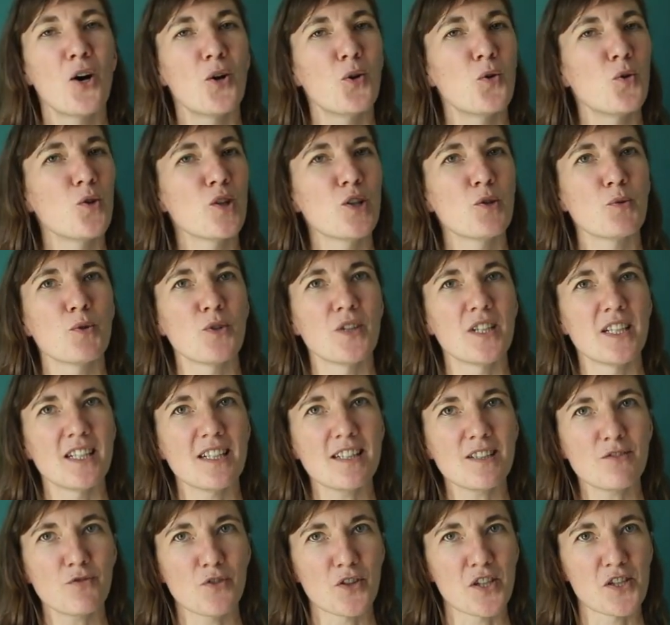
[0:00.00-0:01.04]
All you will
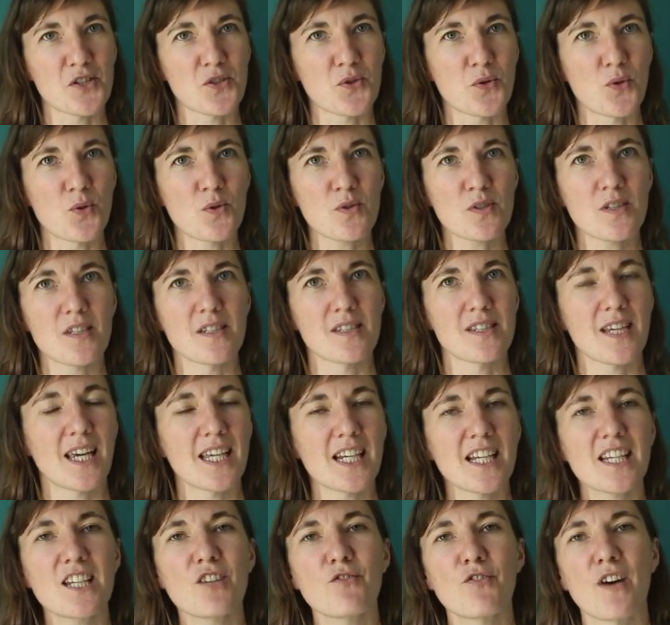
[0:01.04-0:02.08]
need for this course is
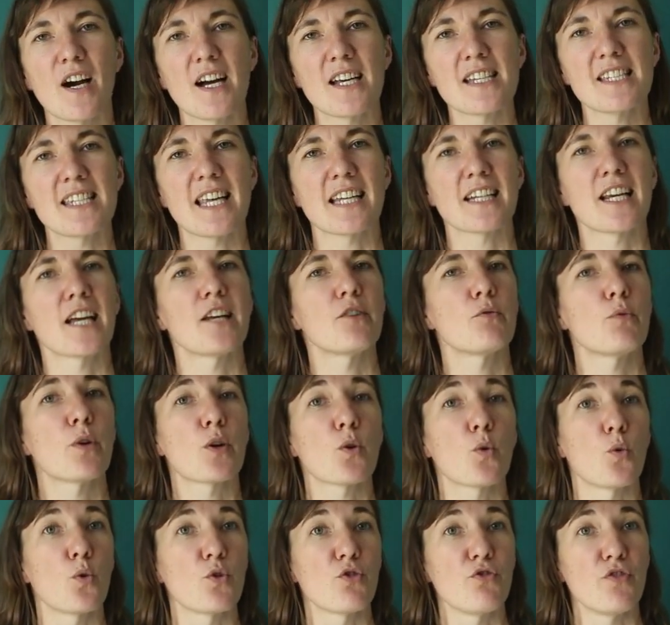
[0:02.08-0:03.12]
any device that can
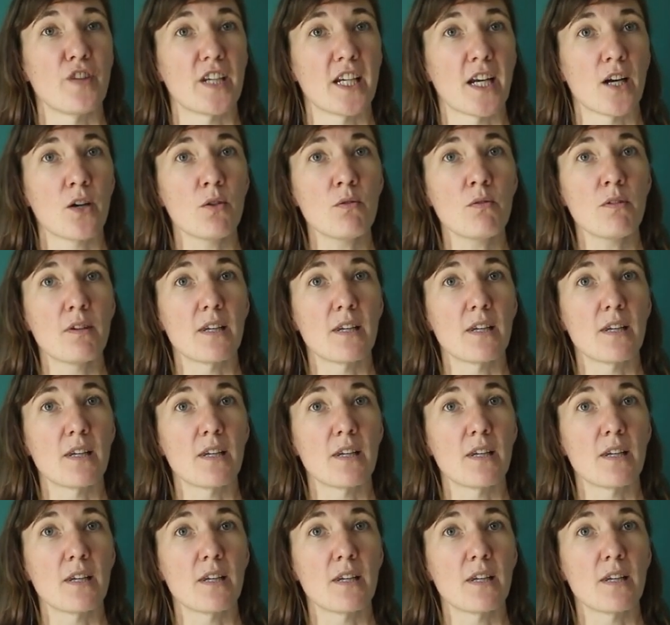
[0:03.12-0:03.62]
record video,